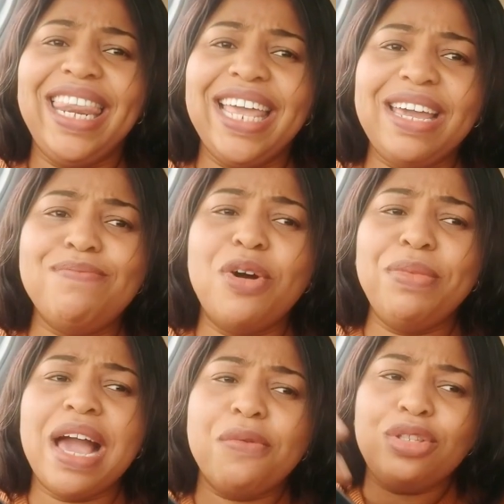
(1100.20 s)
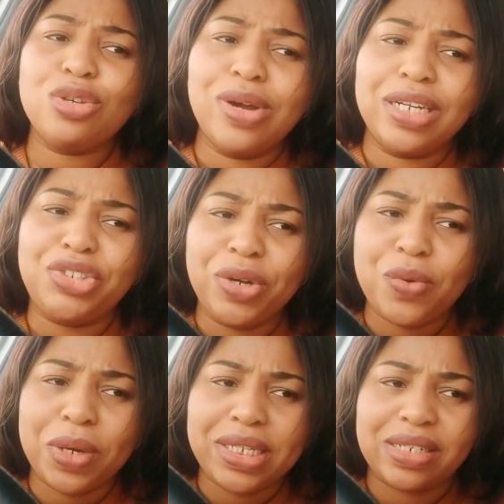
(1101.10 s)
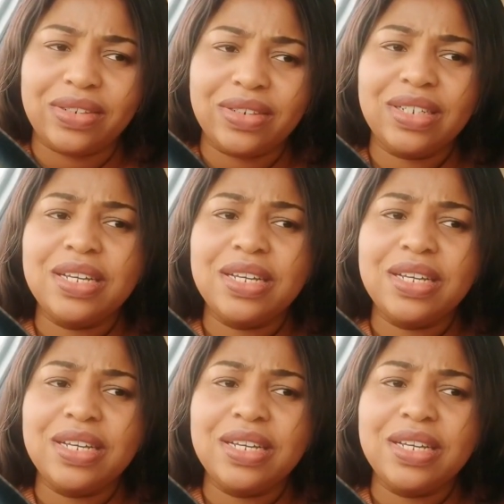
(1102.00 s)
Like, mommy, I want to go and drink water.